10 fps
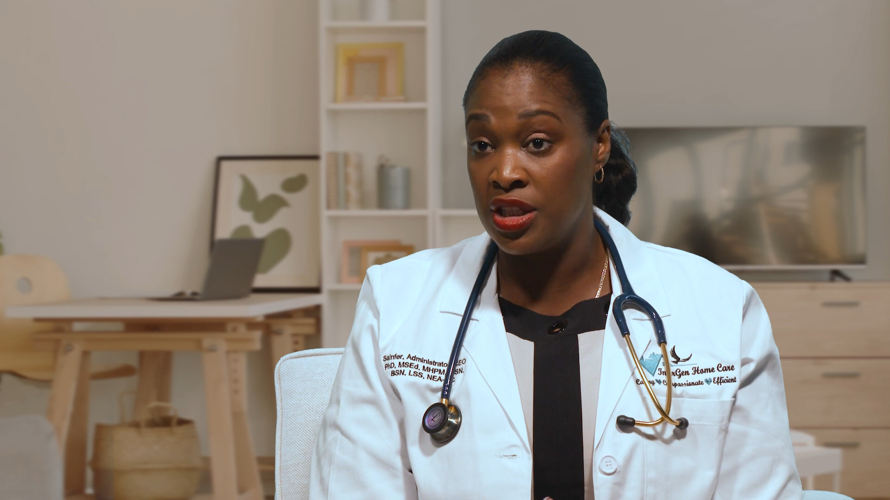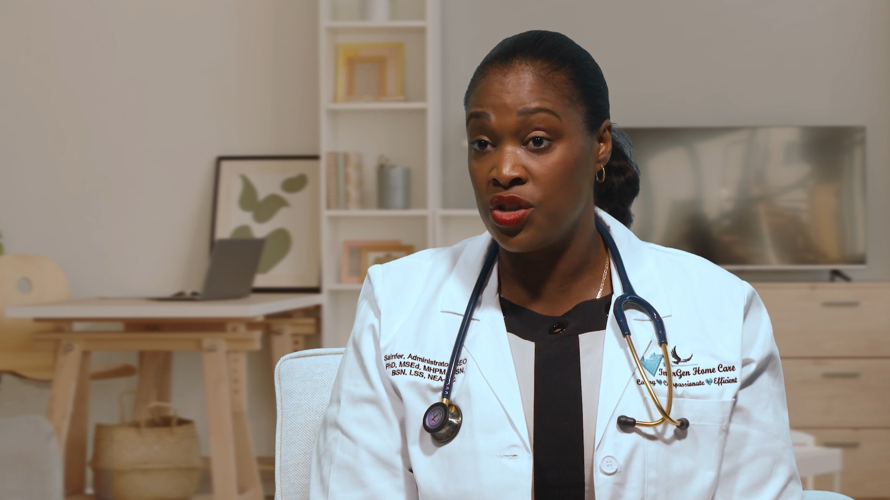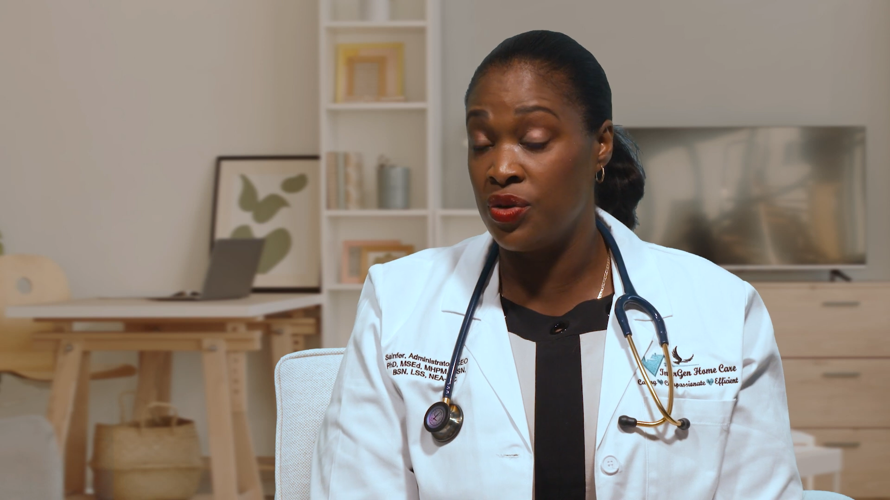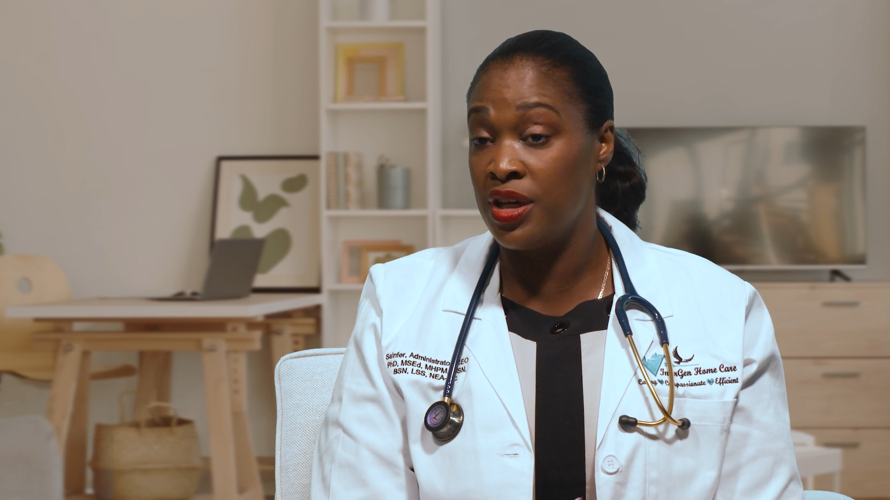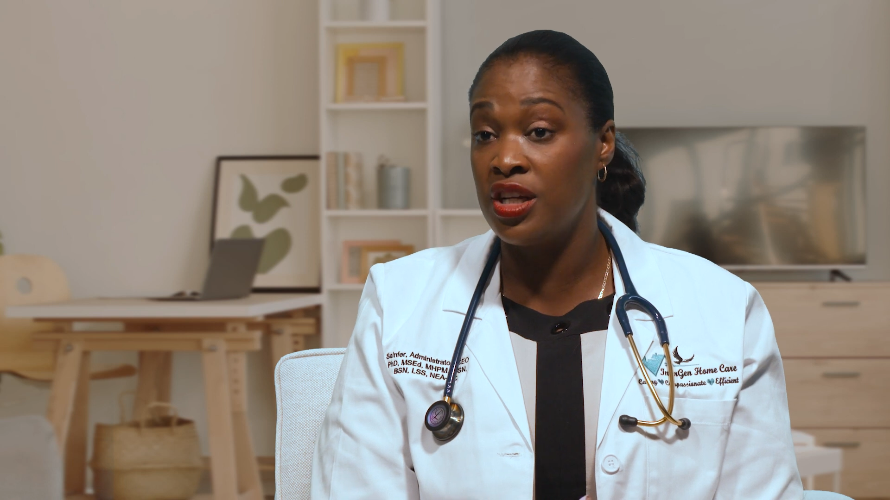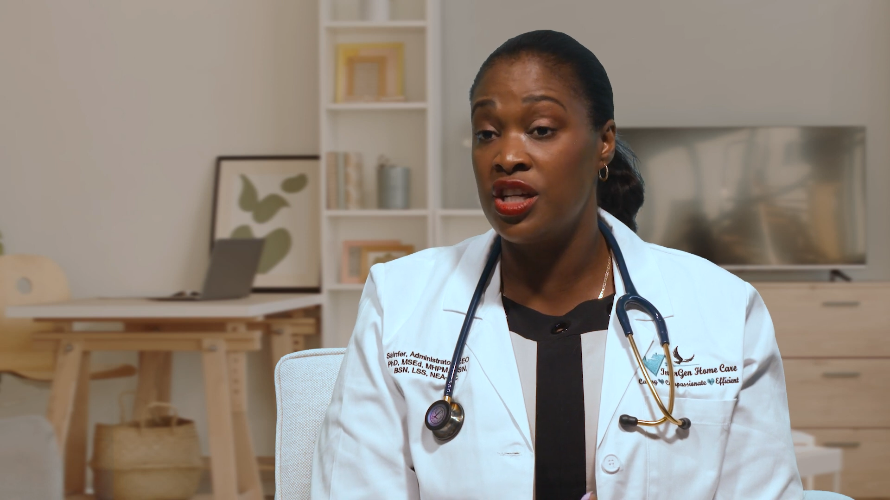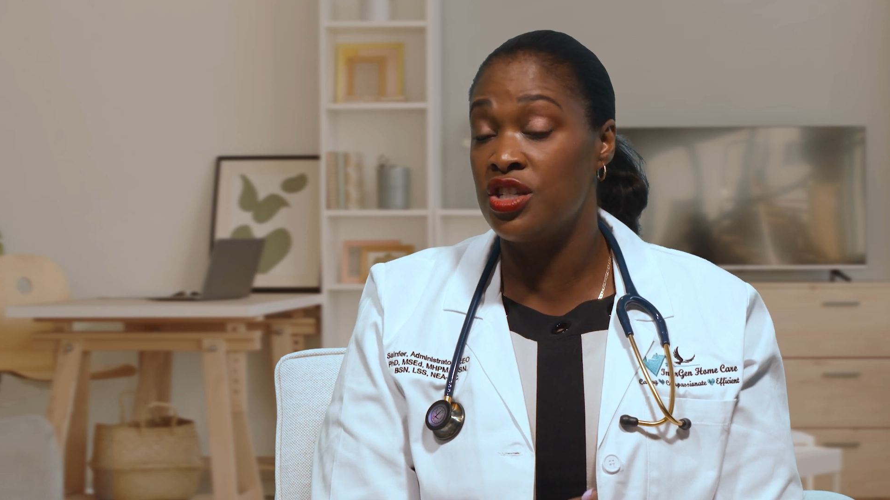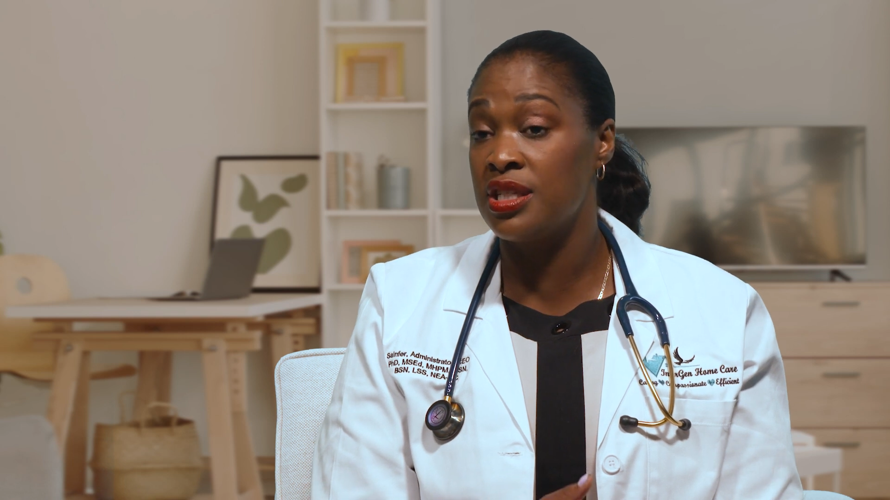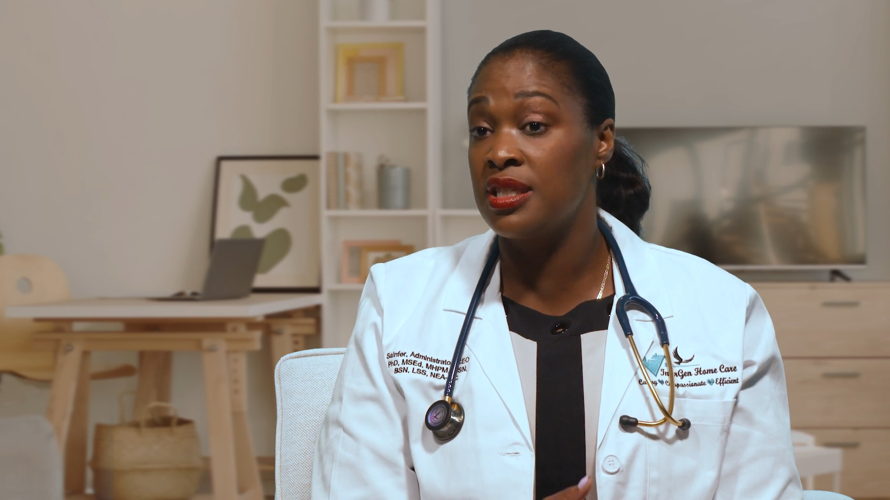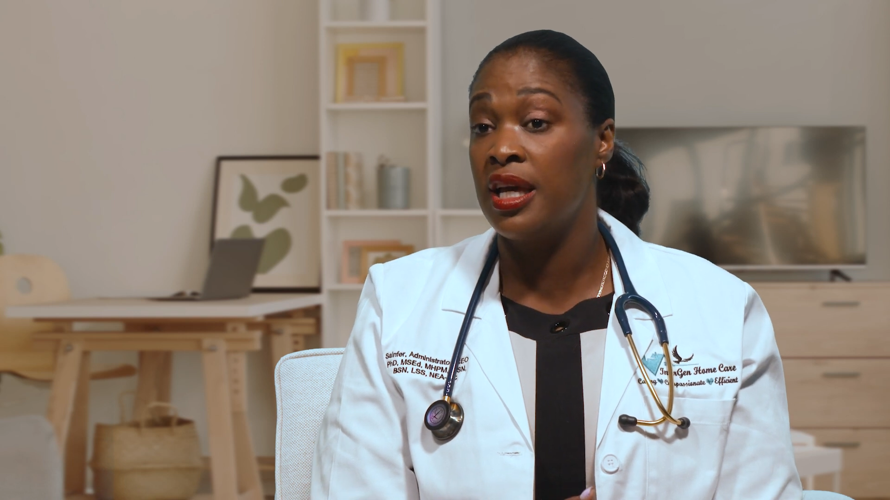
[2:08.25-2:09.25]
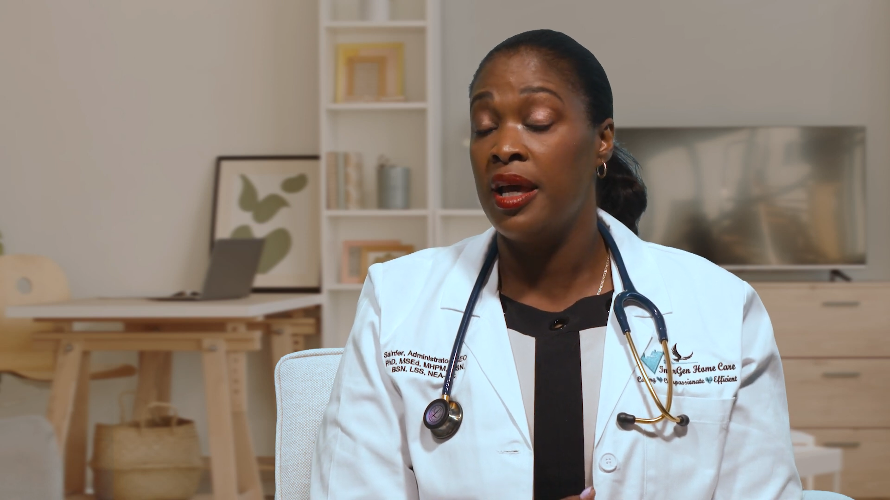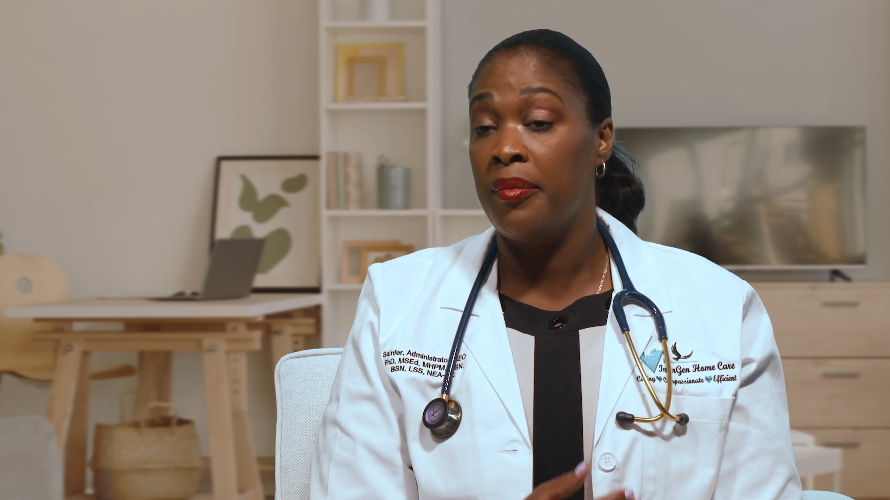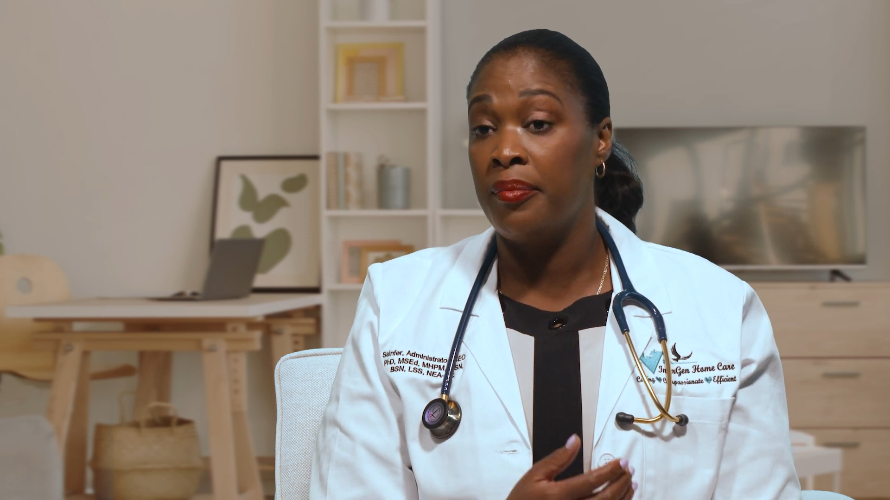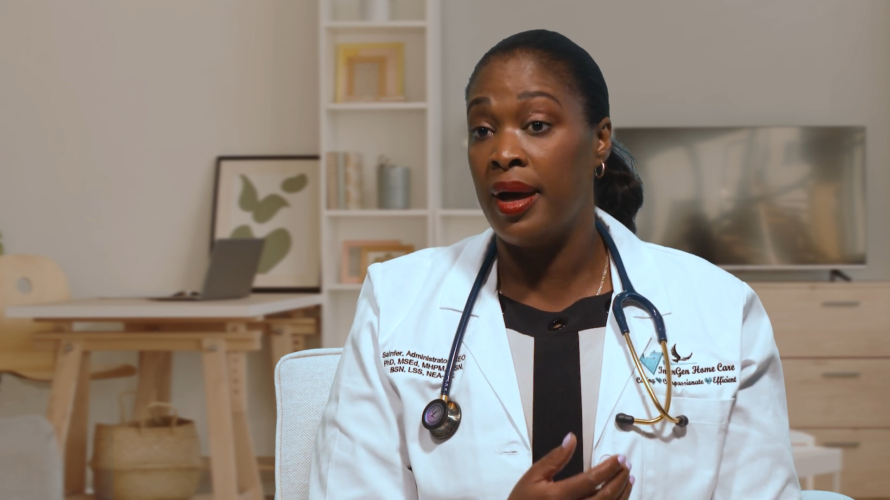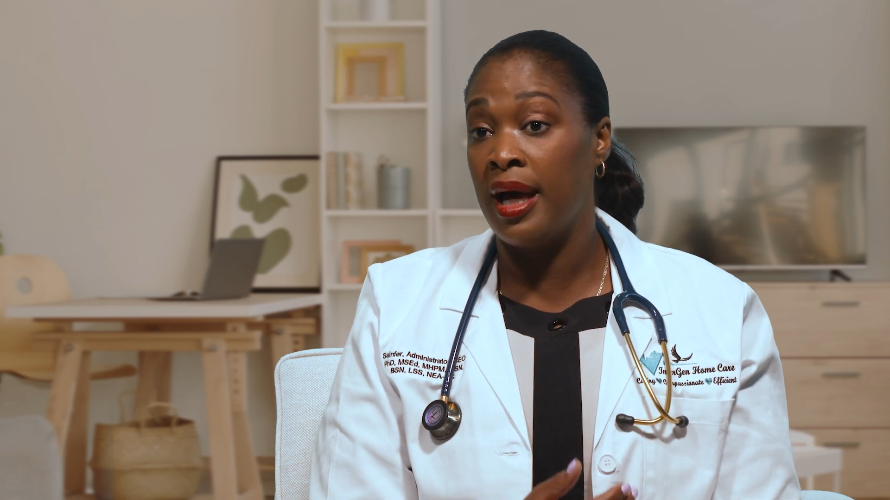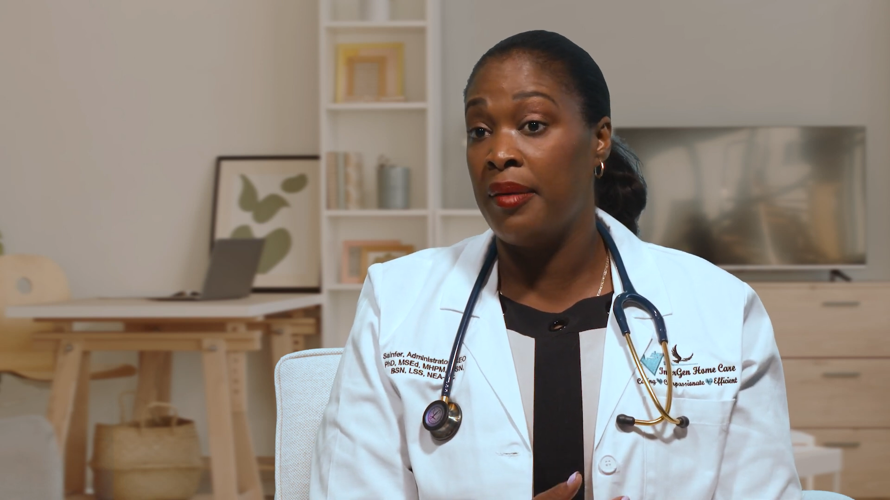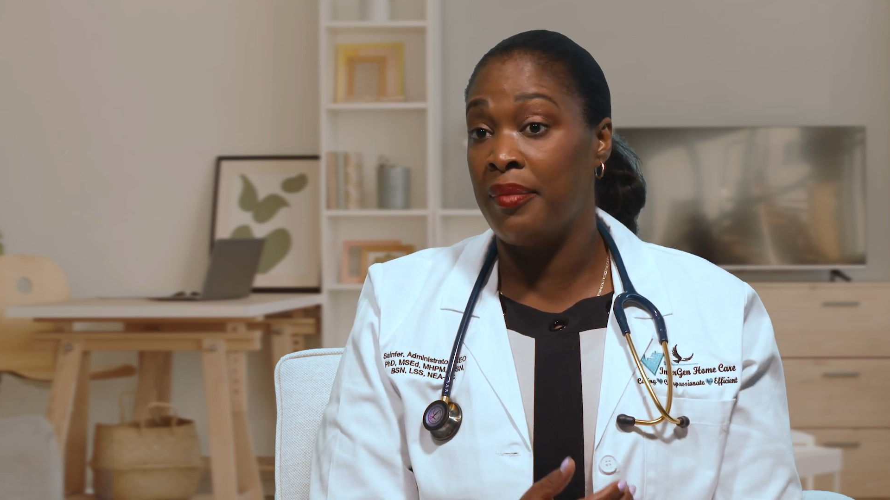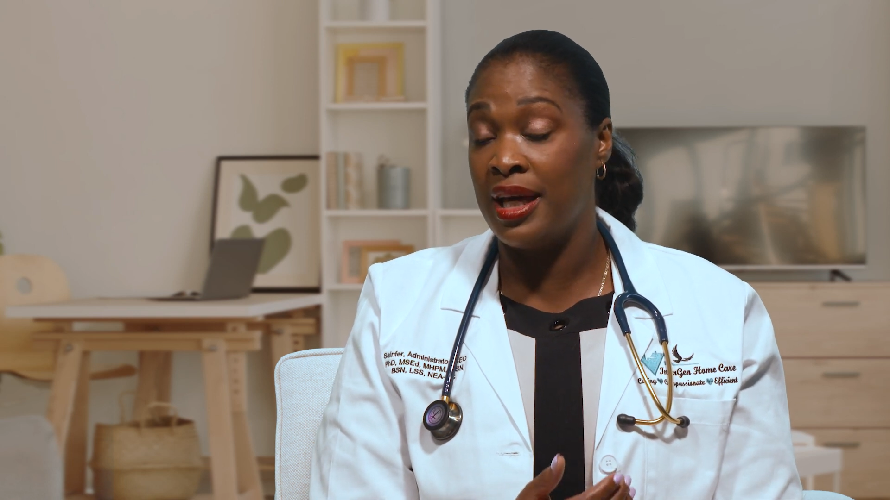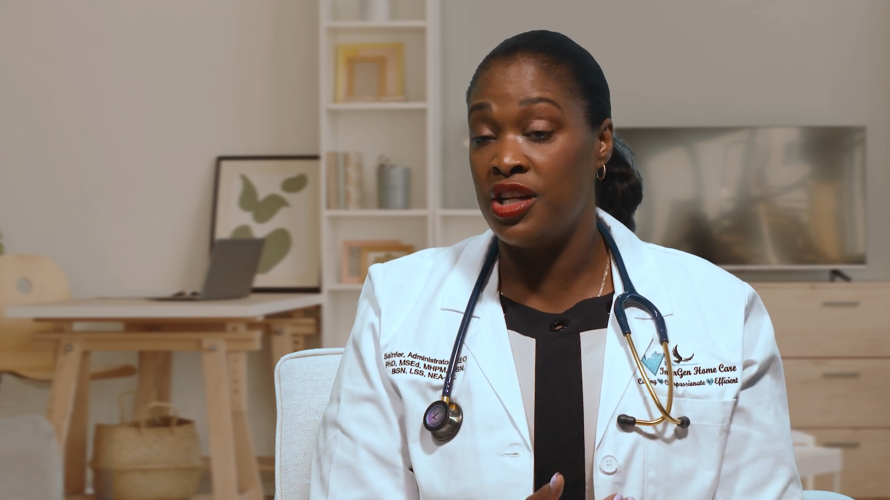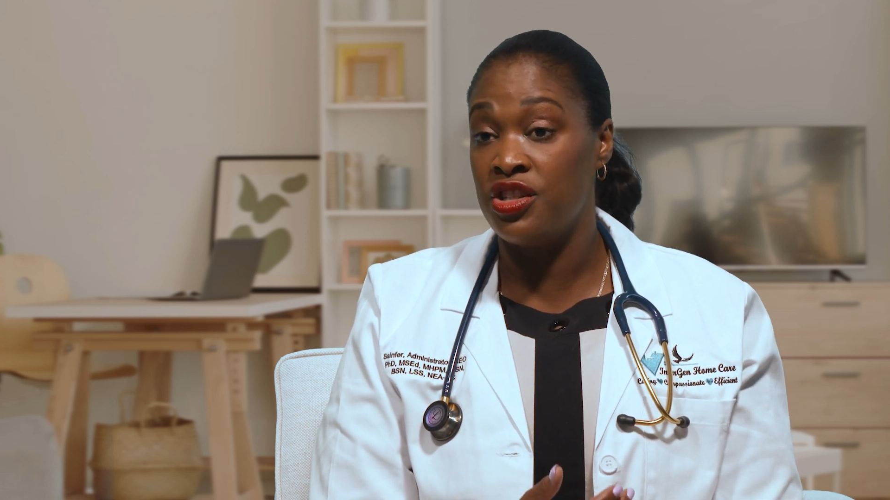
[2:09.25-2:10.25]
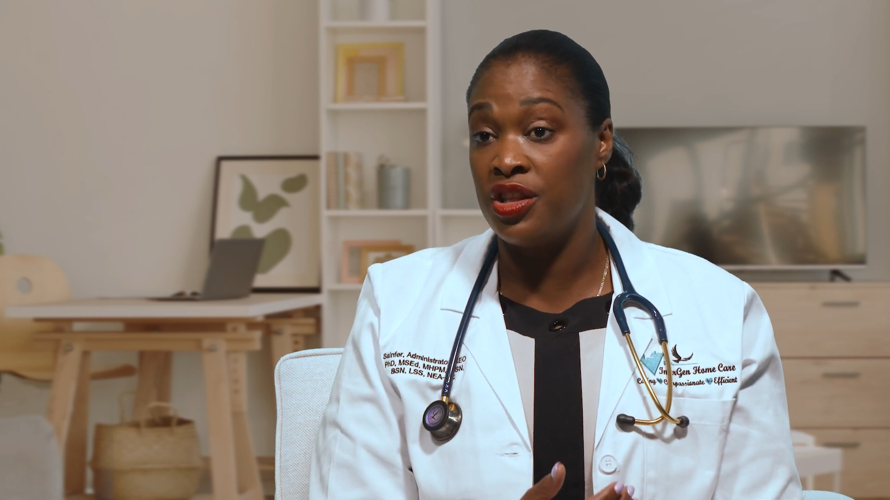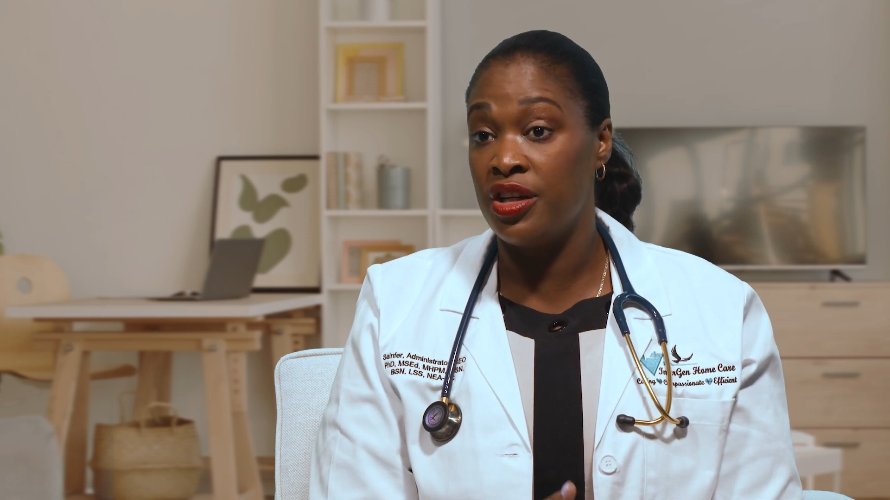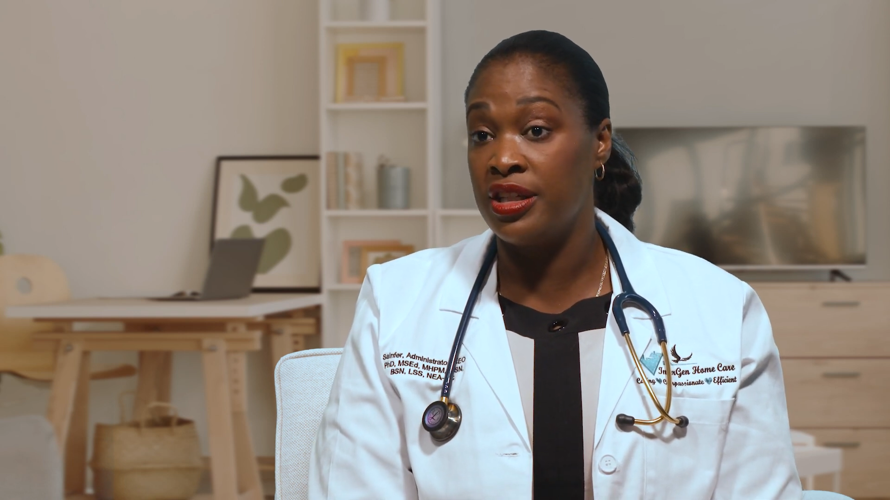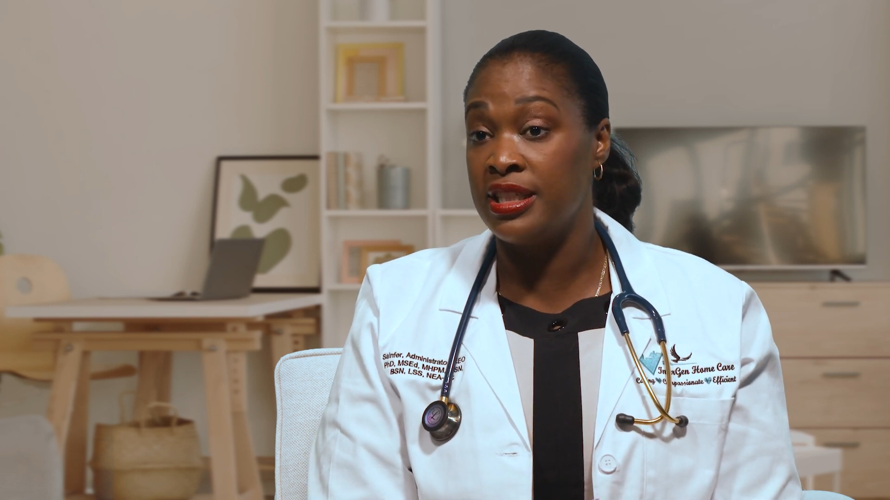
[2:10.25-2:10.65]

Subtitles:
So they're not just managing their